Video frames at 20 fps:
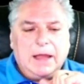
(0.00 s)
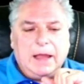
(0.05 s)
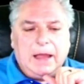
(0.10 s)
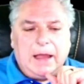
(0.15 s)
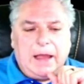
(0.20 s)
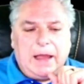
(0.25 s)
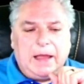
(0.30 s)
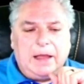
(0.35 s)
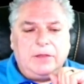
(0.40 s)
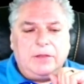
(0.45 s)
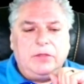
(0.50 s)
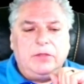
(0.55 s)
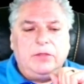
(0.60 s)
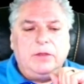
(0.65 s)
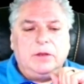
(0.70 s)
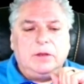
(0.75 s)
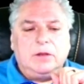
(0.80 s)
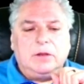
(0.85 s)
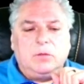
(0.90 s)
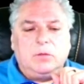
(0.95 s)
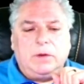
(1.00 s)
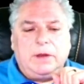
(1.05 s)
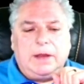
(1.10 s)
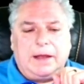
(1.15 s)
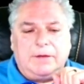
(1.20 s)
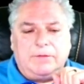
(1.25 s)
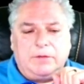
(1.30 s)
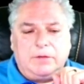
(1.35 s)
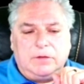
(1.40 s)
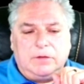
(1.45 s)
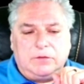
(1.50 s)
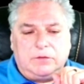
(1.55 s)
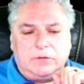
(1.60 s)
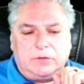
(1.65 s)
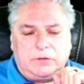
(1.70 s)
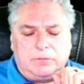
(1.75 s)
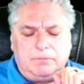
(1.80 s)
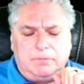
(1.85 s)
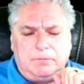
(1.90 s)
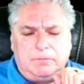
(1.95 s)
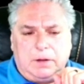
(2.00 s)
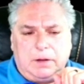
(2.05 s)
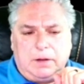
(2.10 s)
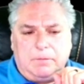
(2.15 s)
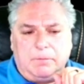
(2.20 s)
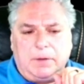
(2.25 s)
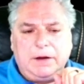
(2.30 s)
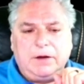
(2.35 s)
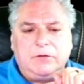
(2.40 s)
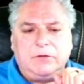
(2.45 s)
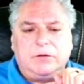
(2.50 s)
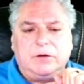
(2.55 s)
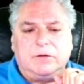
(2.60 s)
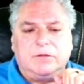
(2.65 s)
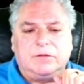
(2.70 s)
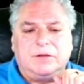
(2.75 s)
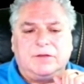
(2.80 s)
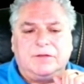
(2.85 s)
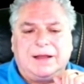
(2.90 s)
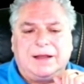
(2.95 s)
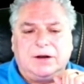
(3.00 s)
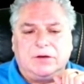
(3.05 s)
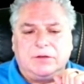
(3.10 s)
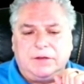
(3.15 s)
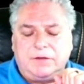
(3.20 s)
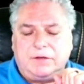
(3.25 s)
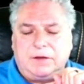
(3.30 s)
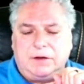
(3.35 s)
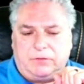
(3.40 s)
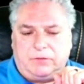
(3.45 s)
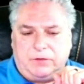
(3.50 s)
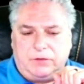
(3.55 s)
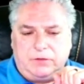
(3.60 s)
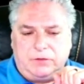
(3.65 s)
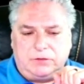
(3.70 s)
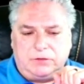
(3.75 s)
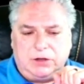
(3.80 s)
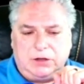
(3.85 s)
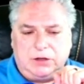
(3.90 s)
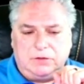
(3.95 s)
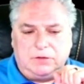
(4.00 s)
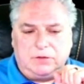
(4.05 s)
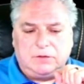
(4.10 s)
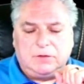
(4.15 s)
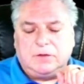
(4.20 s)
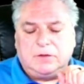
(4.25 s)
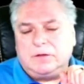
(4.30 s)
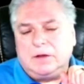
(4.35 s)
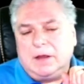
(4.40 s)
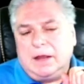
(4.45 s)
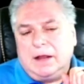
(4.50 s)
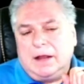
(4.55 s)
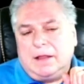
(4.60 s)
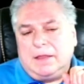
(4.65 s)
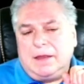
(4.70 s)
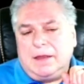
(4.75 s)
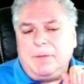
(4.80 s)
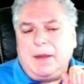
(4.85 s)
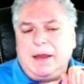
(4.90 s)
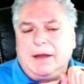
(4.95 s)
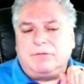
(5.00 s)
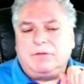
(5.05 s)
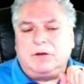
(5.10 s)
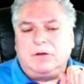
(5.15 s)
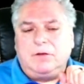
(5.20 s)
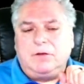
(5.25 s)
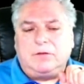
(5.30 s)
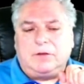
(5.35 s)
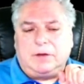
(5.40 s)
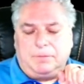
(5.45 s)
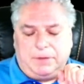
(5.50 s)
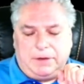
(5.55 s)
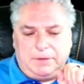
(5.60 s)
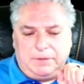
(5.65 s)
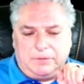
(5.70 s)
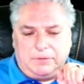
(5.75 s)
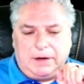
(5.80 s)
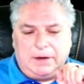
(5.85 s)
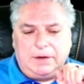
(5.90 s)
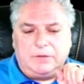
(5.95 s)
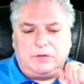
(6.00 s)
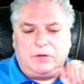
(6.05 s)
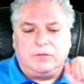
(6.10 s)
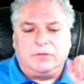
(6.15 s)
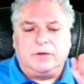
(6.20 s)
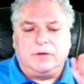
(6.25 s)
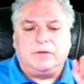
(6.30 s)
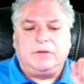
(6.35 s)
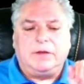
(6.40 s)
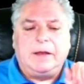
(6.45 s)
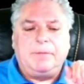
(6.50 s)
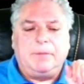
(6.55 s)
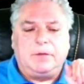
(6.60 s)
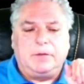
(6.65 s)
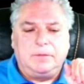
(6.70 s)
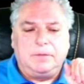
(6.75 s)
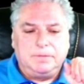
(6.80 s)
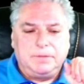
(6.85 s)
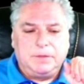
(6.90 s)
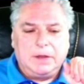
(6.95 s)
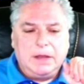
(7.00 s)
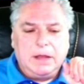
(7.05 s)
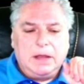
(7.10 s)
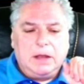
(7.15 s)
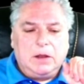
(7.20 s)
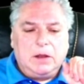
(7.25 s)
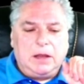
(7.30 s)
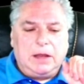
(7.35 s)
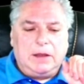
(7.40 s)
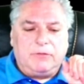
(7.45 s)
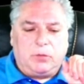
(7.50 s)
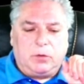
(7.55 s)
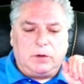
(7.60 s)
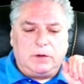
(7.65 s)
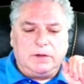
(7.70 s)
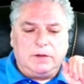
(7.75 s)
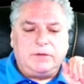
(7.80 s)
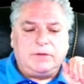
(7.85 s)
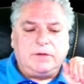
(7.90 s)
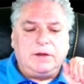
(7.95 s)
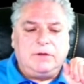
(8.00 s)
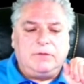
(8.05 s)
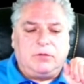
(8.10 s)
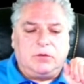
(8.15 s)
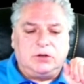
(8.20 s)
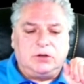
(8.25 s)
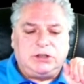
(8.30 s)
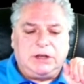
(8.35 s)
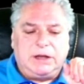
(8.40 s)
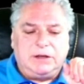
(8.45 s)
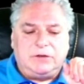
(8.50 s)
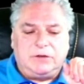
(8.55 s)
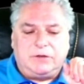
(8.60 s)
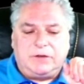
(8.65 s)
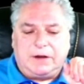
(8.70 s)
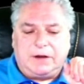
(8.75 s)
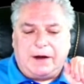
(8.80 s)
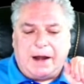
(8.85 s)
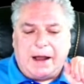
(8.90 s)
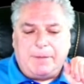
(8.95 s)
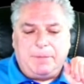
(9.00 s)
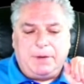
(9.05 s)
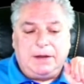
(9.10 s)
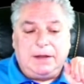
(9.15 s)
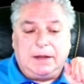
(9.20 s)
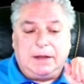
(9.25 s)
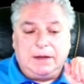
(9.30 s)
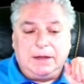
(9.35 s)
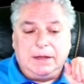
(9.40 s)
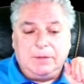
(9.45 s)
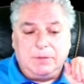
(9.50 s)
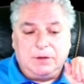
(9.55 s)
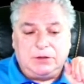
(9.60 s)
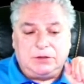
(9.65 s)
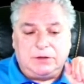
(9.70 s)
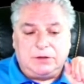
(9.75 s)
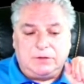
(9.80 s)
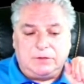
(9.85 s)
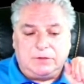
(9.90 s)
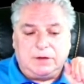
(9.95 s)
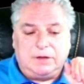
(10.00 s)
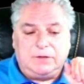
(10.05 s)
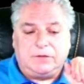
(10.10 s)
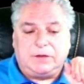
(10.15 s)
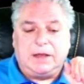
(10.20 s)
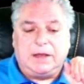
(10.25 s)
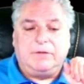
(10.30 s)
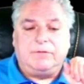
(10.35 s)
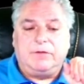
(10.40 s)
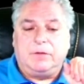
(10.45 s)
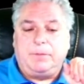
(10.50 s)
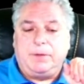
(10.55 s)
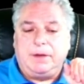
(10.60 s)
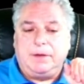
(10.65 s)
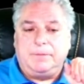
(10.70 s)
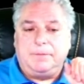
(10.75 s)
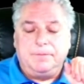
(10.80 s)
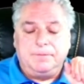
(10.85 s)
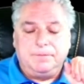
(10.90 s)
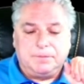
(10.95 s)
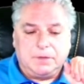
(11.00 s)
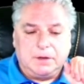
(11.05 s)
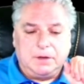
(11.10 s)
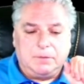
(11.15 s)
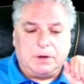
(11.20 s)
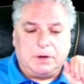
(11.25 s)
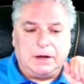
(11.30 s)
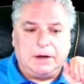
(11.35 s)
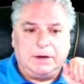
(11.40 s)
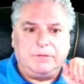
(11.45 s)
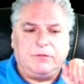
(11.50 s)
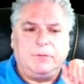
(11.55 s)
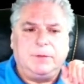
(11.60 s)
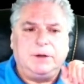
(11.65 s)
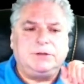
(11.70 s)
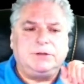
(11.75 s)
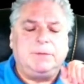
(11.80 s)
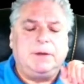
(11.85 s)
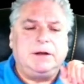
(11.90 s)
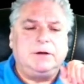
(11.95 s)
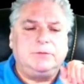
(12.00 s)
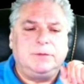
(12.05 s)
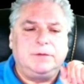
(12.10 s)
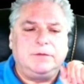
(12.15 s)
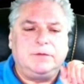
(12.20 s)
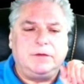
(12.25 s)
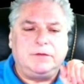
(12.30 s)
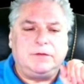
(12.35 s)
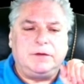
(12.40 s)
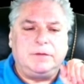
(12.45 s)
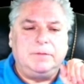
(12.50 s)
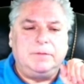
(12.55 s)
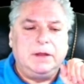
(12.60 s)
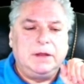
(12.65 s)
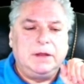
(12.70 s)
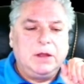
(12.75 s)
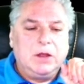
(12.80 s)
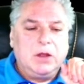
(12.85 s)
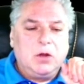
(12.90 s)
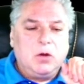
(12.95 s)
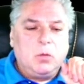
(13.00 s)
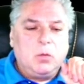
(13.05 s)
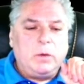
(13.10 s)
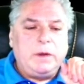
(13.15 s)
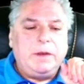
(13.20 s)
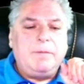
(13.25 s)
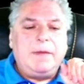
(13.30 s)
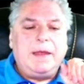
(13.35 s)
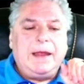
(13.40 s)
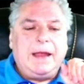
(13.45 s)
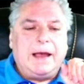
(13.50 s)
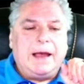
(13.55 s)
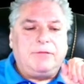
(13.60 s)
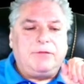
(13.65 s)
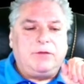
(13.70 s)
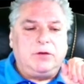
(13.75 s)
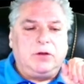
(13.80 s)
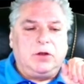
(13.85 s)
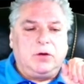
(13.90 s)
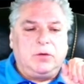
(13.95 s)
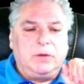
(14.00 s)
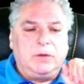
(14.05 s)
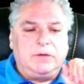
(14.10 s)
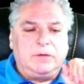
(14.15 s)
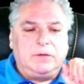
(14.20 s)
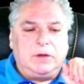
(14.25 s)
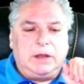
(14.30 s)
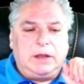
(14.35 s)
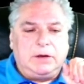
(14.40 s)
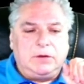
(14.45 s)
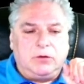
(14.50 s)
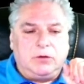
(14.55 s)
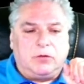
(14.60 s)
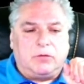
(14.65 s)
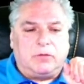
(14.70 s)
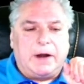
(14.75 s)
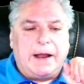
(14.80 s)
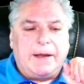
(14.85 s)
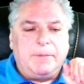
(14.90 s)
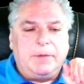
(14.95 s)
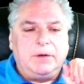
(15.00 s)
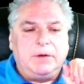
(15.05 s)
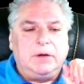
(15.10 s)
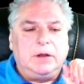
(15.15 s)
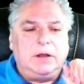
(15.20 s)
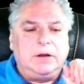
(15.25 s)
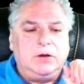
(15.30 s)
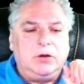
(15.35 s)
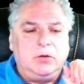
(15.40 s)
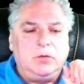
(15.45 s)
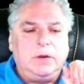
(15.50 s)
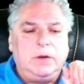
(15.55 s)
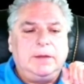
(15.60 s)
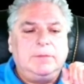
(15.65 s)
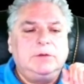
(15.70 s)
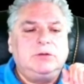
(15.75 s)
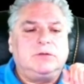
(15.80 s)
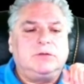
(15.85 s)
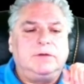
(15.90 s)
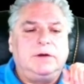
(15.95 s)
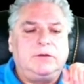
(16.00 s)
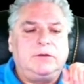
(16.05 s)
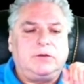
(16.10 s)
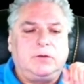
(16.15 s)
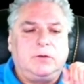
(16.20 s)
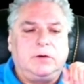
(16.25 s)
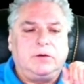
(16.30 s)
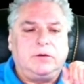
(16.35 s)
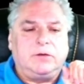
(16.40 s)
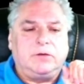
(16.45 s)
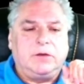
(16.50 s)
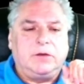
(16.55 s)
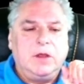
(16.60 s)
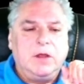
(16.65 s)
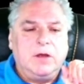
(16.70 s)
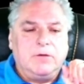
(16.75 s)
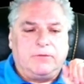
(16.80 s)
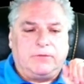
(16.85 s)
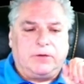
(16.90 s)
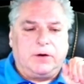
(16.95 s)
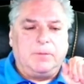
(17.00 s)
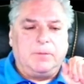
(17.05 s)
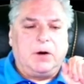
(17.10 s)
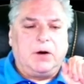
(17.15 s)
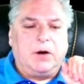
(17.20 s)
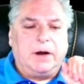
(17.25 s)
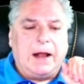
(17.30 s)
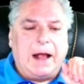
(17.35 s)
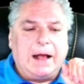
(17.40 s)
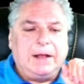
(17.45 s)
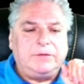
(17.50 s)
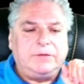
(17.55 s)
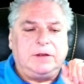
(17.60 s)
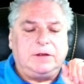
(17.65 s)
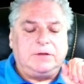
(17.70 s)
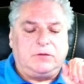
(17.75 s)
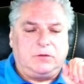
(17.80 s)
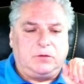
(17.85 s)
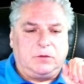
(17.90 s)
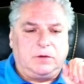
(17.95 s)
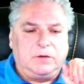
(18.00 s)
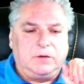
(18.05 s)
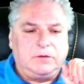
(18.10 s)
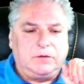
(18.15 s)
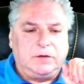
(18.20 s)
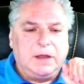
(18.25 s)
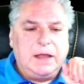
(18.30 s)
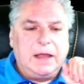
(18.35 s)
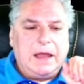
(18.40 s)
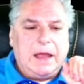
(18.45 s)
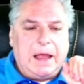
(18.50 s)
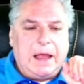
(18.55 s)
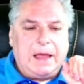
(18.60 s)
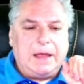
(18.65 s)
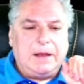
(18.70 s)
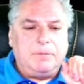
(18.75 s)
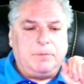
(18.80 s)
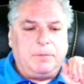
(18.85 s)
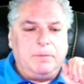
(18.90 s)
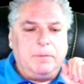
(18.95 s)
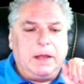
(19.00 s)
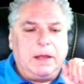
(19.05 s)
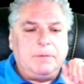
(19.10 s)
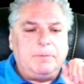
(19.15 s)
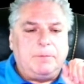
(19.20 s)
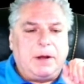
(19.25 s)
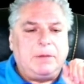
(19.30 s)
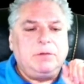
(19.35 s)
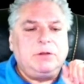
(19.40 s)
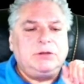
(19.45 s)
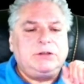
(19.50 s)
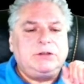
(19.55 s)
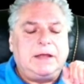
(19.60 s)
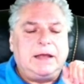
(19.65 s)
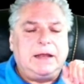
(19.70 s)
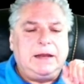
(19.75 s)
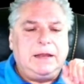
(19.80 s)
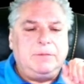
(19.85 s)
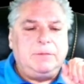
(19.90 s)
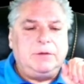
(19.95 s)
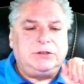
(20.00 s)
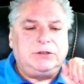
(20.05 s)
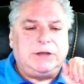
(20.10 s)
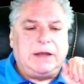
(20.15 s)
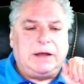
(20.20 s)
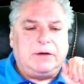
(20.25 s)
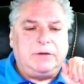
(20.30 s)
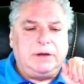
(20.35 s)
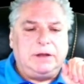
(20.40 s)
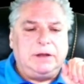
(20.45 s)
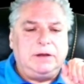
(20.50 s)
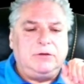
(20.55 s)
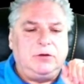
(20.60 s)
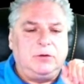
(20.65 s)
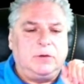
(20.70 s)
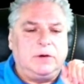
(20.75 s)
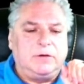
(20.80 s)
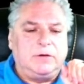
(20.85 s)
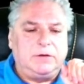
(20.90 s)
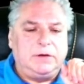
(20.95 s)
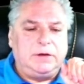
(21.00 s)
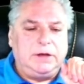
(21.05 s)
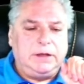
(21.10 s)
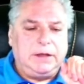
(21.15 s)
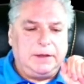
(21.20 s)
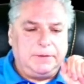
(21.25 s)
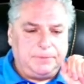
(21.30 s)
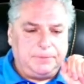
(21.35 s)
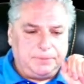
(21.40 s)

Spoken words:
And we have microservices that are listening for those changes, because they may have to do something, right? So for example, if we're listening for changes that are happening on images inside of our PIM, Product Information Management System, we may have to go and grab a new image resource from our asset source and publish that image out into our CDN.